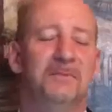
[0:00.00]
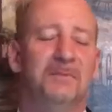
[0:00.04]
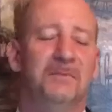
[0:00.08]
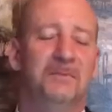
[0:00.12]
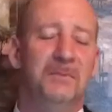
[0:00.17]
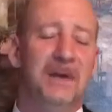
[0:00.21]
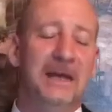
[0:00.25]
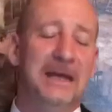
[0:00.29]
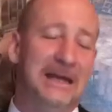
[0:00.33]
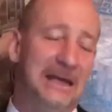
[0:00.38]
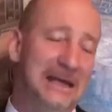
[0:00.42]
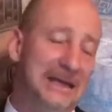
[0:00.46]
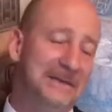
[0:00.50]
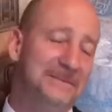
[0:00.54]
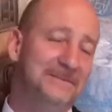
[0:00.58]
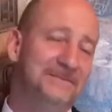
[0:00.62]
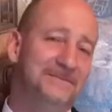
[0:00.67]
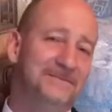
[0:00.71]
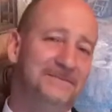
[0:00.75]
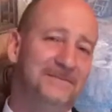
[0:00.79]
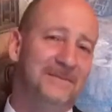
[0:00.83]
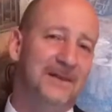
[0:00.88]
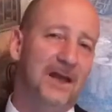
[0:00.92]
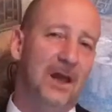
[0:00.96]
me.
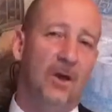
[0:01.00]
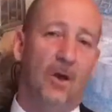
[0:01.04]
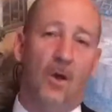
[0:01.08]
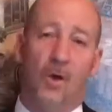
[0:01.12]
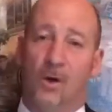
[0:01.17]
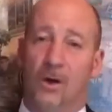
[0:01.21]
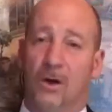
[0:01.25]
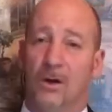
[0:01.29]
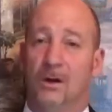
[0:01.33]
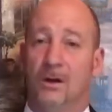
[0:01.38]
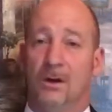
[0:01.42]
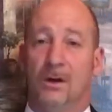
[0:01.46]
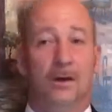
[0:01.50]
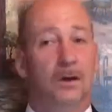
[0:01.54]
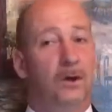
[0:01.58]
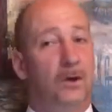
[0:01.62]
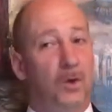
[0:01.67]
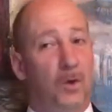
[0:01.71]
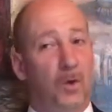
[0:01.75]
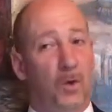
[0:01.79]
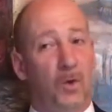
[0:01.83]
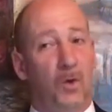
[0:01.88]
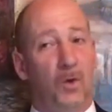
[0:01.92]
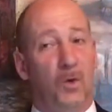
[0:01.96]
Or
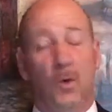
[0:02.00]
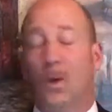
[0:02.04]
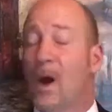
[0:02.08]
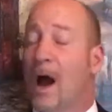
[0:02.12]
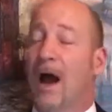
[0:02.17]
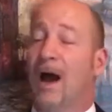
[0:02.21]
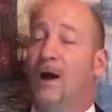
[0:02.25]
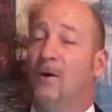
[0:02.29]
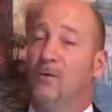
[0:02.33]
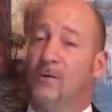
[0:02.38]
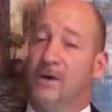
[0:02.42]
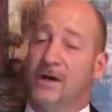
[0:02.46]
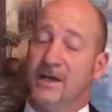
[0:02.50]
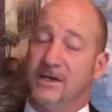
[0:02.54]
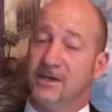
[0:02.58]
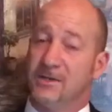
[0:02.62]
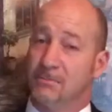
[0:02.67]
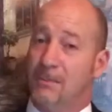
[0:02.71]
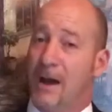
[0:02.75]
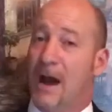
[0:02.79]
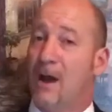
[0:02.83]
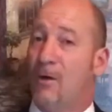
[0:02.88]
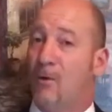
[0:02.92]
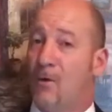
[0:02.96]
Ooh, I
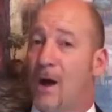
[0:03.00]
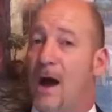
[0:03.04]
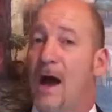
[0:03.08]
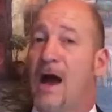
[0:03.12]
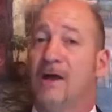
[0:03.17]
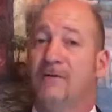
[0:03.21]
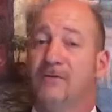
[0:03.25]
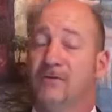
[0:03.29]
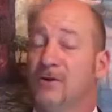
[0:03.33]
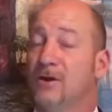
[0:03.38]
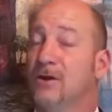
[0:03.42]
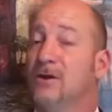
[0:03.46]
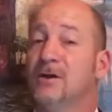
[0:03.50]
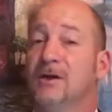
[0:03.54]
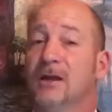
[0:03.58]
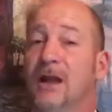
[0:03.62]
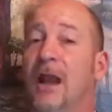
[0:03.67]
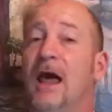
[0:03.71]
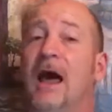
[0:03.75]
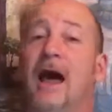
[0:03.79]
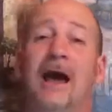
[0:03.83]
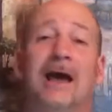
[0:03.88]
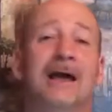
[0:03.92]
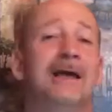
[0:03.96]
wish my wife looked
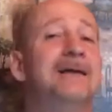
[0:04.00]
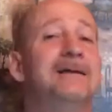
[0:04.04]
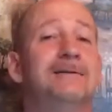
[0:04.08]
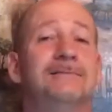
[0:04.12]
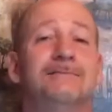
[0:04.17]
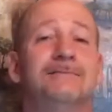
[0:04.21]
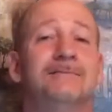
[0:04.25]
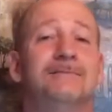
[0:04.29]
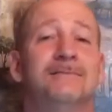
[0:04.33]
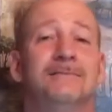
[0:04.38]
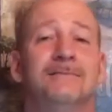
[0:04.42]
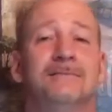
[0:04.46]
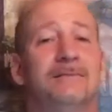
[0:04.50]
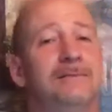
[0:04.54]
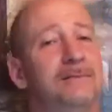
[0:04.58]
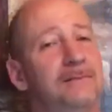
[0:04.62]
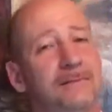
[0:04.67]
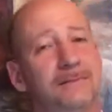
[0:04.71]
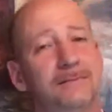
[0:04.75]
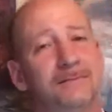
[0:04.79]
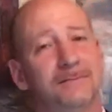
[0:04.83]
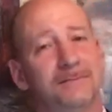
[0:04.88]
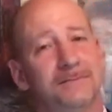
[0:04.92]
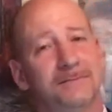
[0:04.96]
like
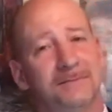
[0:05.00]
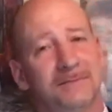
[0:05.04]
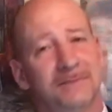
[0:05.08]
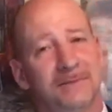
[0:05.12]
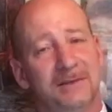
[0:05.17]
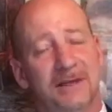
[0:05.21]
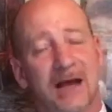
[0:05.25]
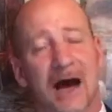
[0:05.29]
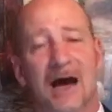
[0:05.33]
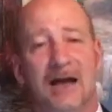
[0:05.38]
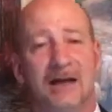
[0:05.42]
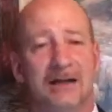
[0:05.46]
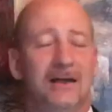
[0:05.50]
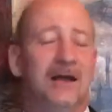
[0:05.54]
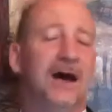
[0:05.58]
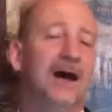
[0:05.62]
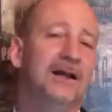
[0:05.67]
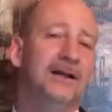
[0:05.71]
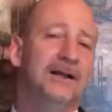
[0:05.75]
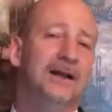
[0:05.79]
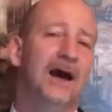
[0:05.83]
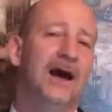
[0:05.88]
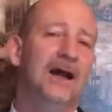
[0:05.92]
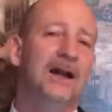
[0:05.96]
dot,
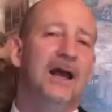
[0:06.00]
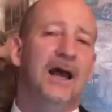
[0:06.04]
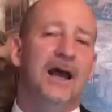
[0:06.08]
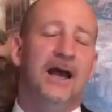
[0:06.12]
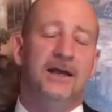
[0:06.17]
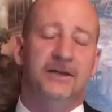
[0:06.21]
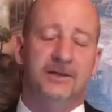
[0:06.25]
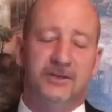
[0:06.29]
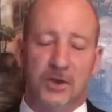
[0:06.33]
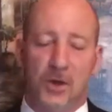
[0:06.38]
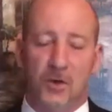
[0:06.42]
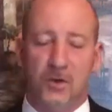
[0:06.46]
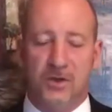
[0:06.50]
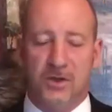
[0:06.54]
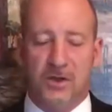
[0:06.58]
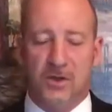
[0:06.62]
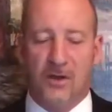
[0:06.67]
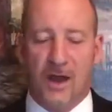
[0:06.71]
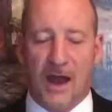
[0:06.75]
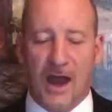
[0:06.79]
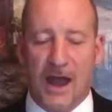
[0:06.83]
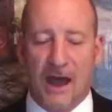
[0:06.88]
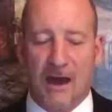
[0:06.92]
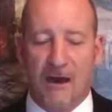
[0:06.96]
dot, dot. And so
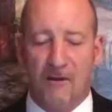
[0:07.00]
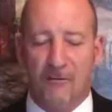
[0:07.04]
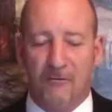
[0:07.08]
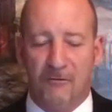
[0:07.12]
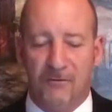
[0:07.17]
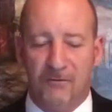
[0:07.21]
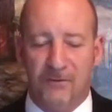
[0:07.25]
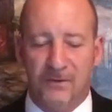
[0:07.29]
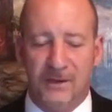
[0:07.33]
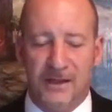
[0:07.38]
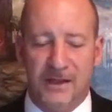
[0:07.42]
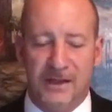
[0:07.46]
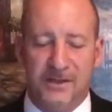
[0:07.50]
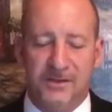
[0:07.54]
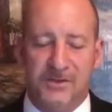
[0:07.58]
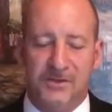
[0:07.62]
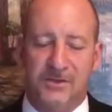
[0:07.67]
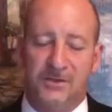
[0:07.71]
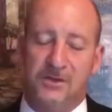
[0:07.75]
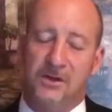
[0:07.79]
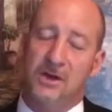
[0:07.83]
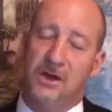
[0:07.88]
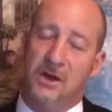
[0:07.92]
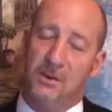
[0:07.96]
you have
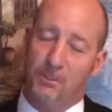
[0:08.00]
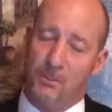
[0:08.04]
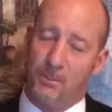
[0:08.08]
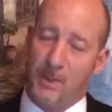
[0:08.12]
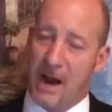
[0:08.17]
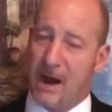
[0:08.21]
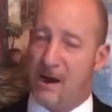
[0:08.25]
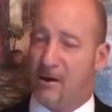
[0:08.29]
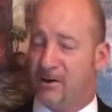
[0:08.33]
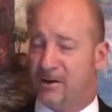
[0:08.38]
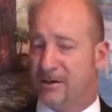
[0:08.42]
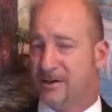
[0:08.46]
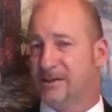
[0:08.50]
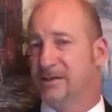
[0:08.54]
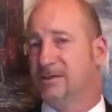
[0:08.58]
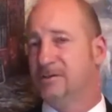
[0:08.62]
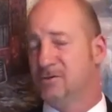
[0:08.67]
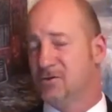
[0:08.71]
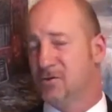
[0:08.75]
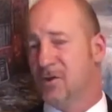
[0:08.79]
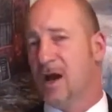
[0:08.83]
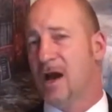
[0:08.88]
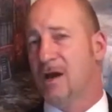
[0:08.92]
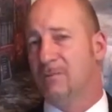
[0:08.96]
this
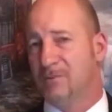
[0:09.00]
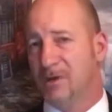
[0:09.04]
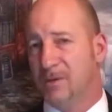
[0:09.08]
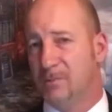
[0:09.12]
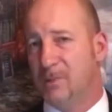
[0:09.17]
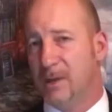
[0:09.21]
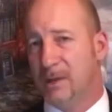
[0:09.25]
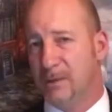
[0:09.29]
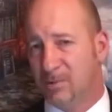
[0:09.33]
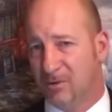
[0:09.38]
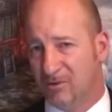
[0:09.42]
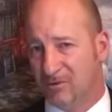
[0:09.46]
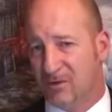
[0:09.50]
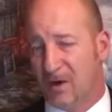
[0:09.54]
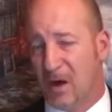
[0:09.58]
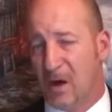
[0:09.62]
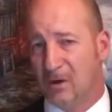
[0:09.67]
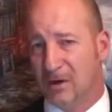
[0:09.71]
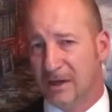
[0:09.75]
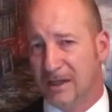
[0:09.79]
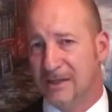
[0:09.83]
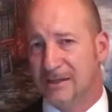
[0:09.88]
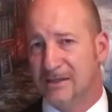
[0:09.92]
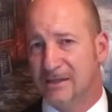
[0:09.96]
comparison trap that people
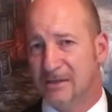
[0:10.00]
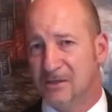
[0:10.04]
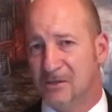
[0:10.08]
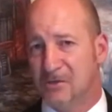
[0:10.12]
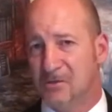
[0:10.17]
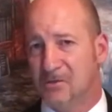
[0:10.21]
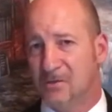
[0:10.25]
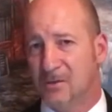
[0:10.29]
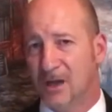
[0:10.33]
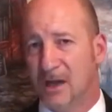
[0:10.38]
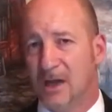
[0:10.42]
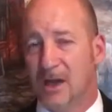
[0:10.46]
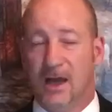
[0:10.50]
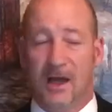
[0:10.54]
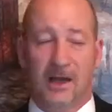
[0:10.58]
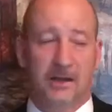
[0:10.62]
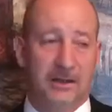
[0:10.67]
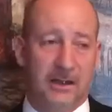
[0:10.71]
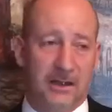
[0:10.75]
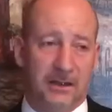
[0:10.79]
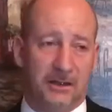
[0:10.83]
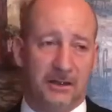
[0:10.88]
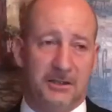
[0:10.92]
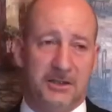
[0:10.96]
fall into.
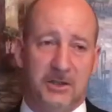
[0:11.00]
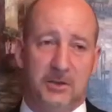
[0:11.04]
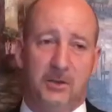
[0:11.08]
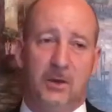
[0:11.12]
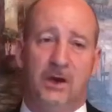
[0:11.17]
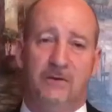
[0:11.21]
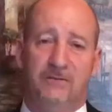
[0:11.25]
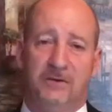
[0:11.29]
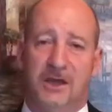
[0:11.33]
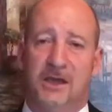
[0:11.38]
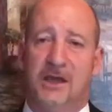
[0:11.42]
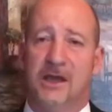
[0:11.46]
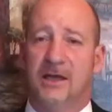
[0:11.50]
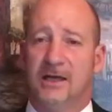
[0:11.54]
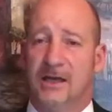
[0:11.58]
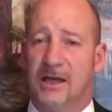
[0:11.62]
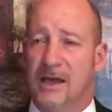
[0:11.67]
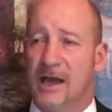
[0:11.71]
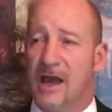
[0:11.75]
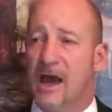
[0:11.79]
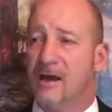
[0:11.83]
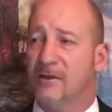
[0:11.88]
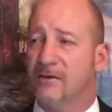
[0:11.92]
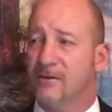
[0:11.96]
And then the two of you get
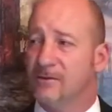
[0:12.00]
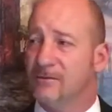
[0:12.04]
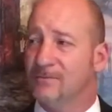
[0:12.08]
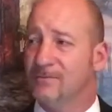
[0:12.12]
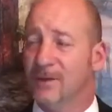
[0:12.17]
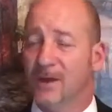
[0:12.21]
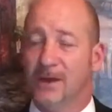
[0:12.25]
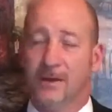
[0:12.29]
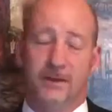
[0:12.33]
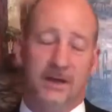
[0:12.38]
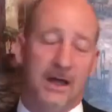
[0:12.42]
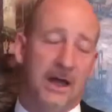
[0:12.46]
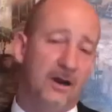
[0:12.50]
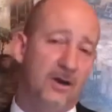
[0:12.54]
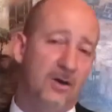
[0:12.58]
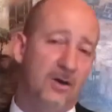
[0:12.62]
together, not